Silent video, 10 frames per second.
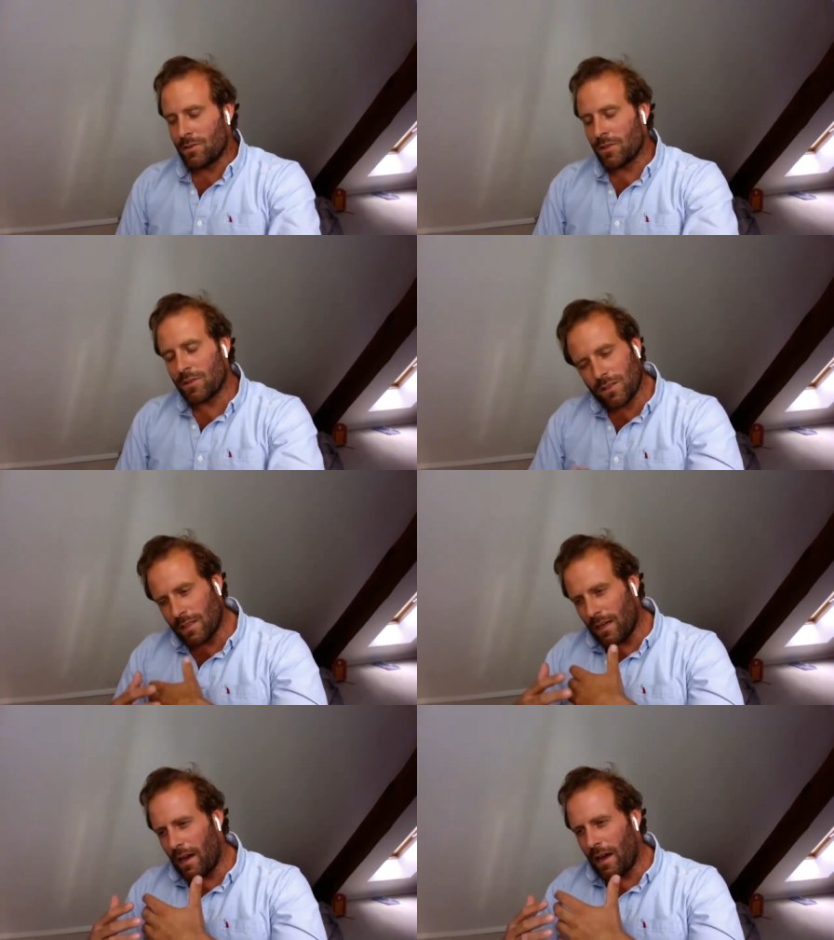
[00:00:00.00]
just,
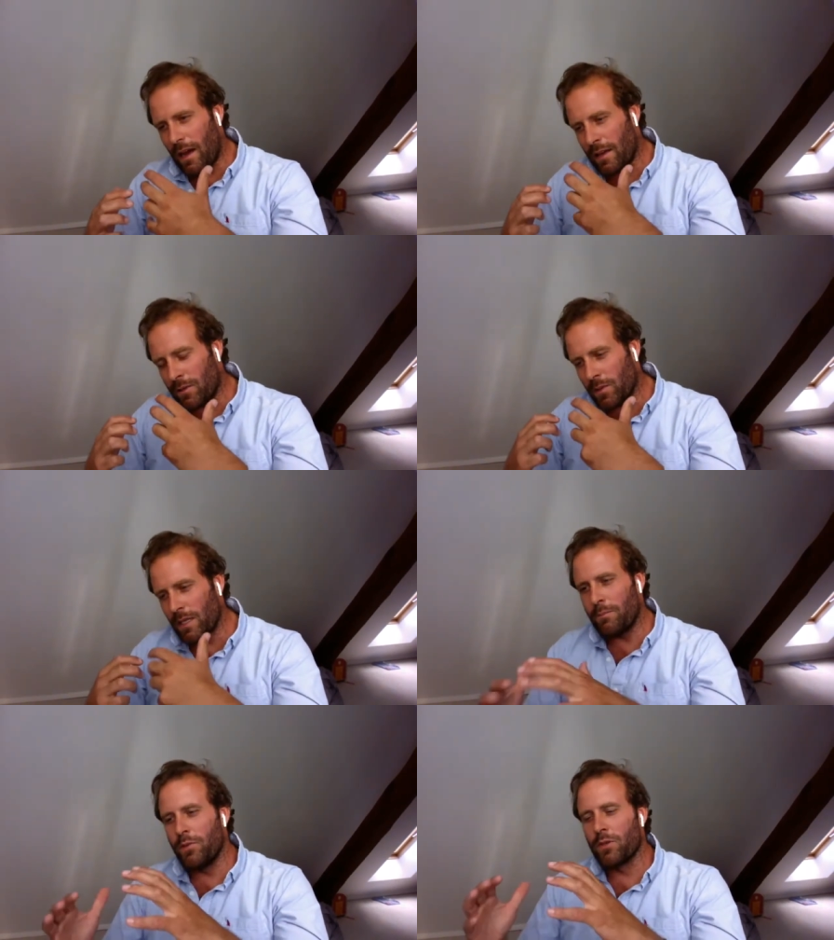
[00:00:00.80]
it
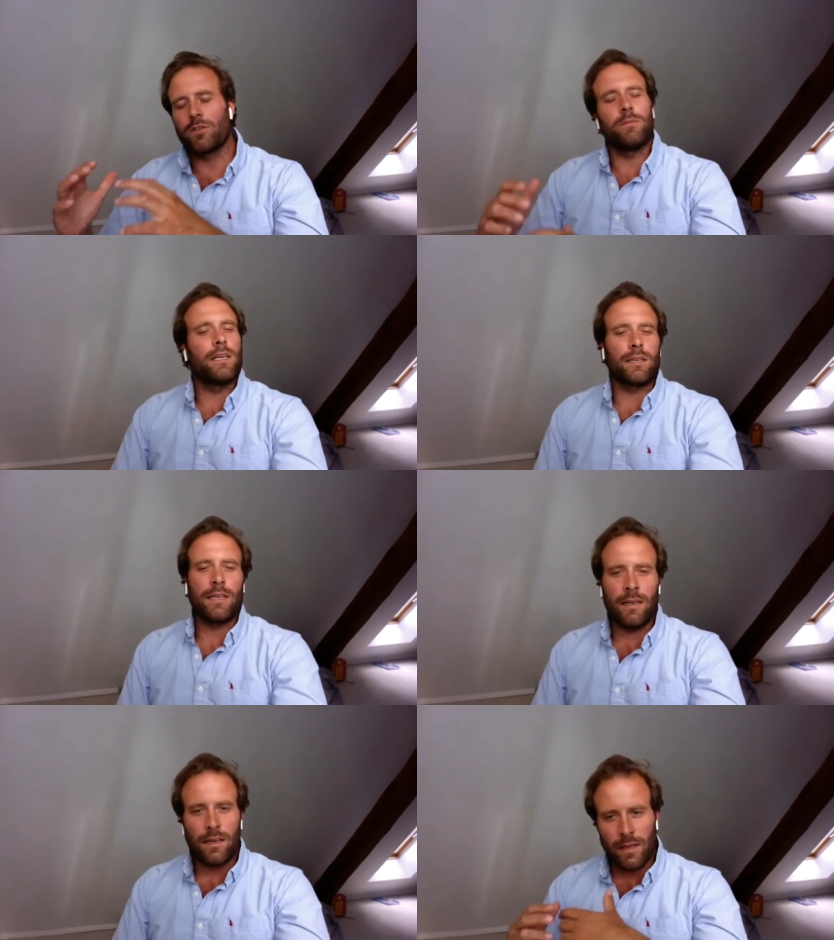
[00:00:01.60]
really pushed me
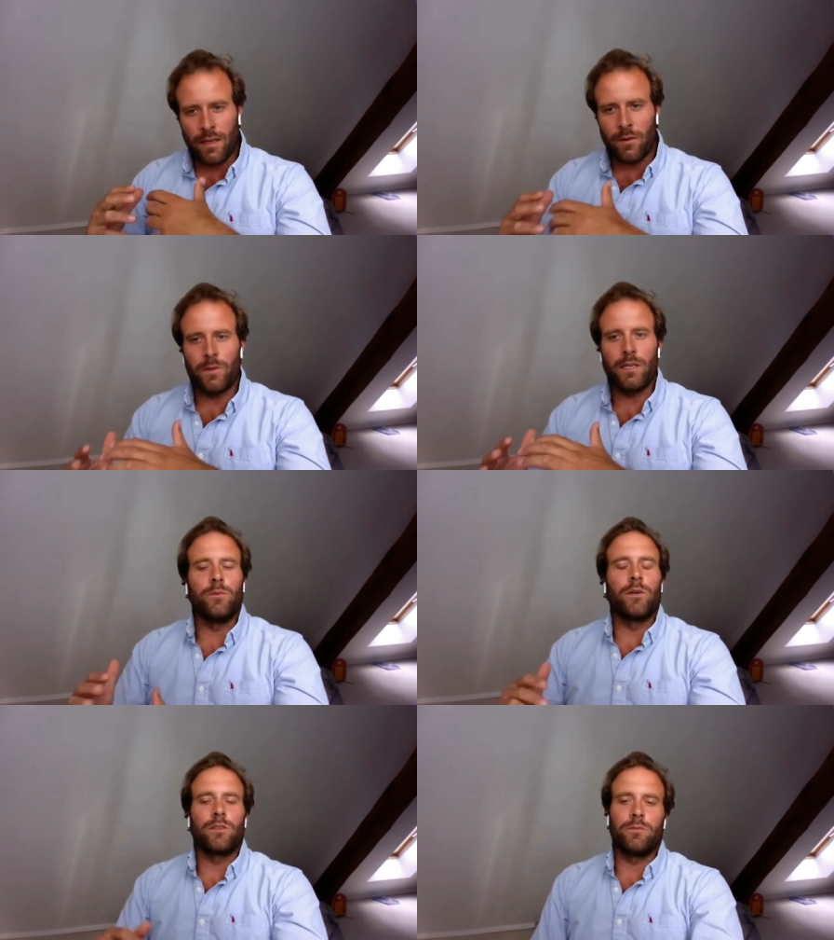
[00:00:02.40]
again that I
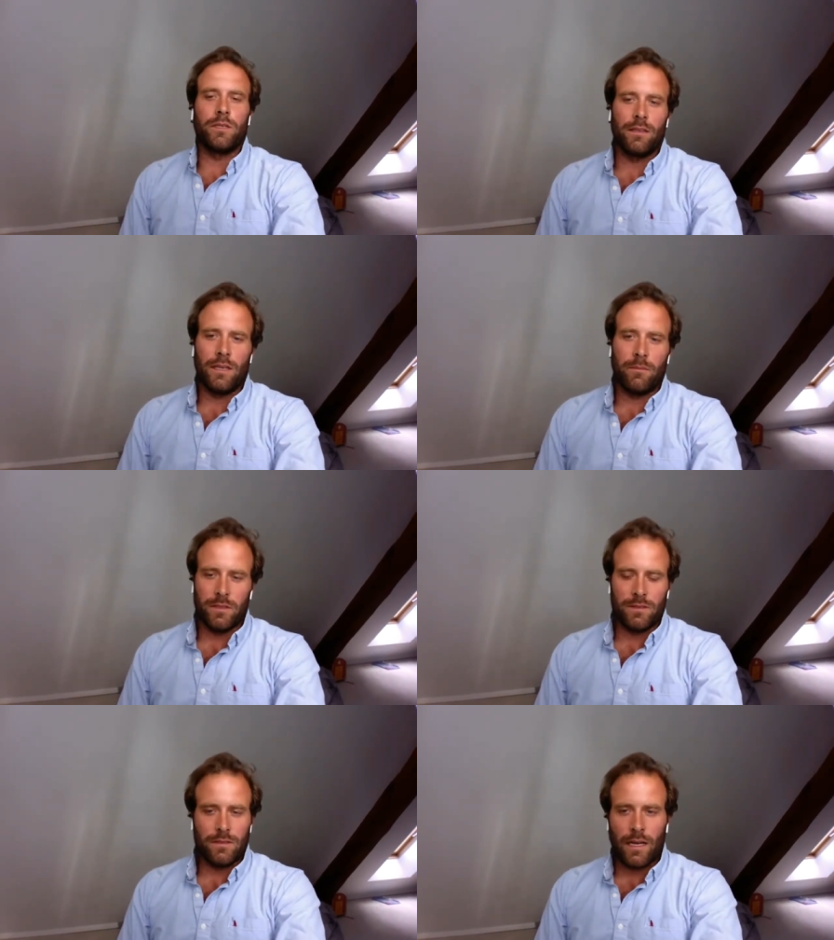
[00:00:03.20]
really want to be in that
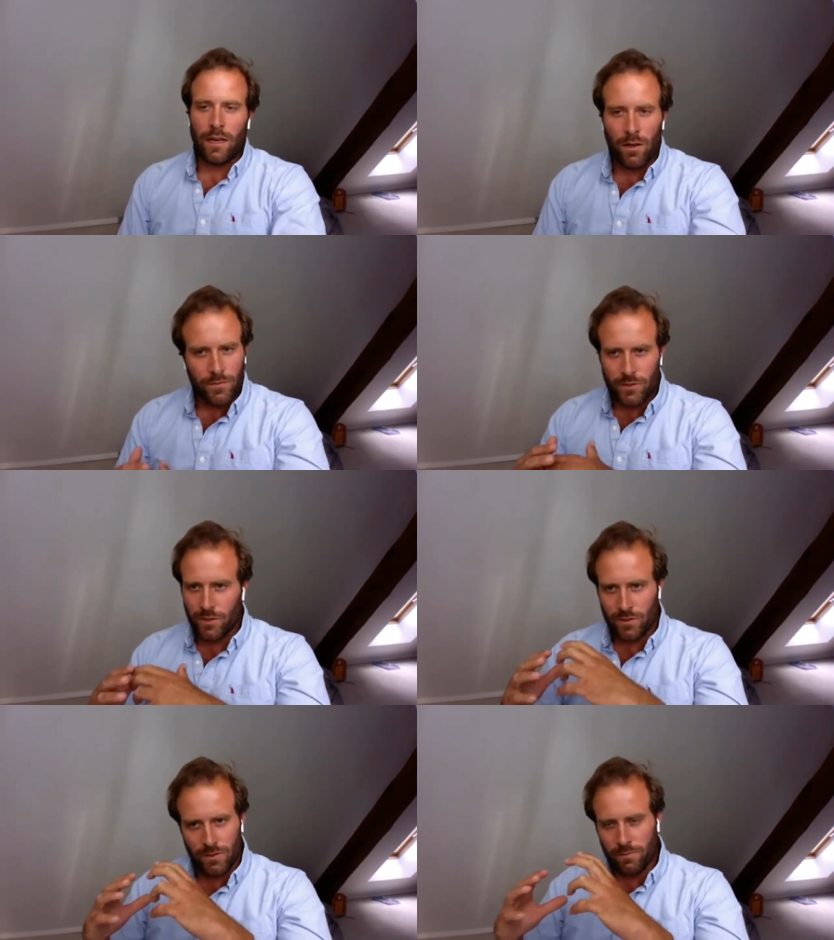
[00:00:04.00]
business. I love
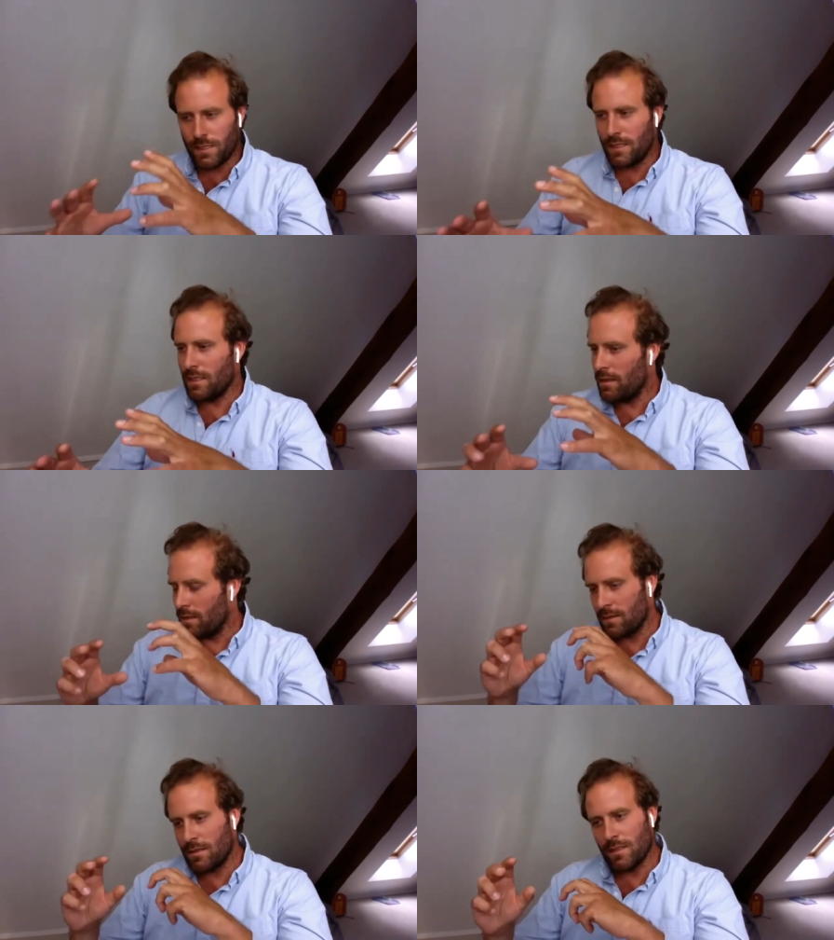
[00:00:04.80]
just to be
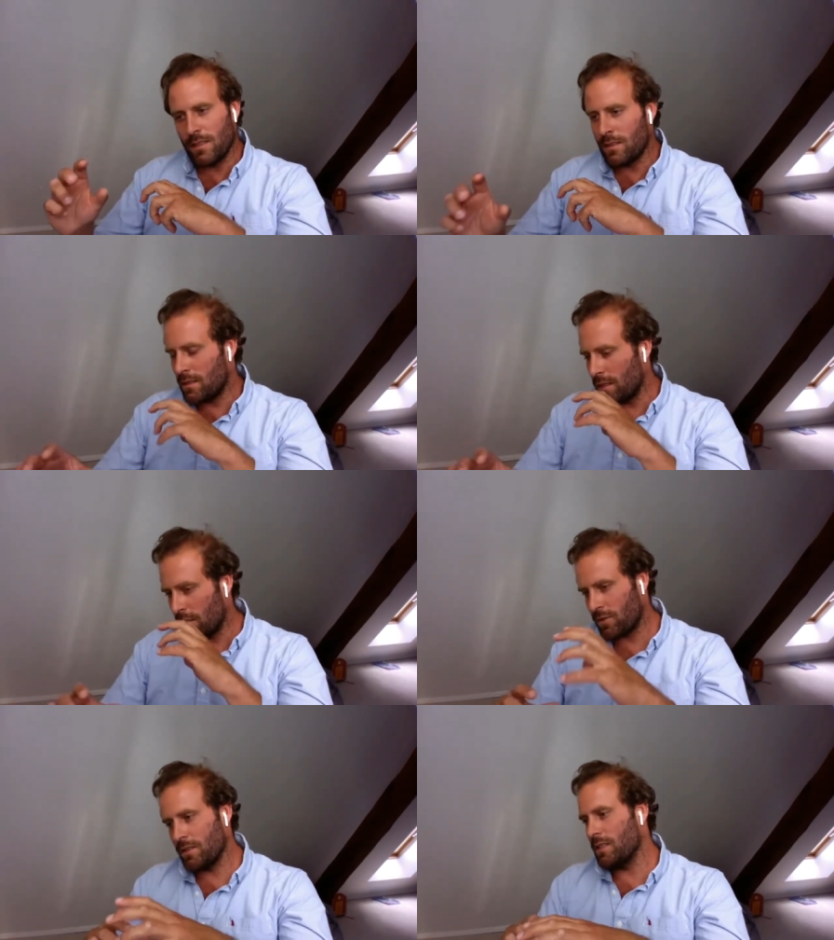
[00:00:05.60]
in this
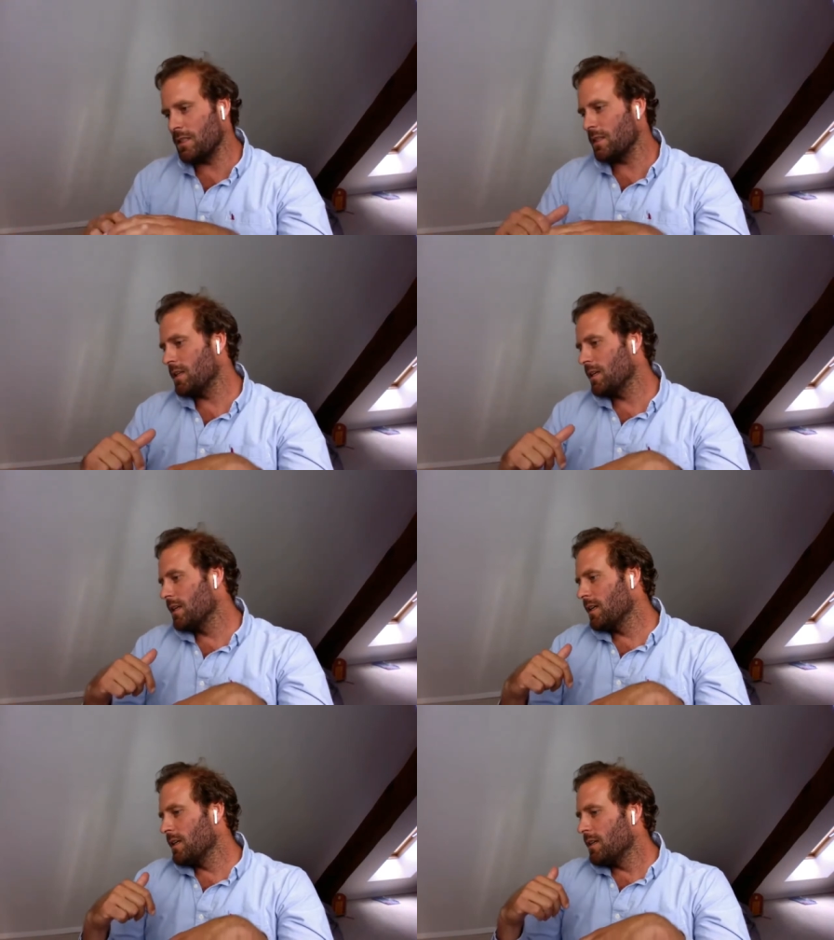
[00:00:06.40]
international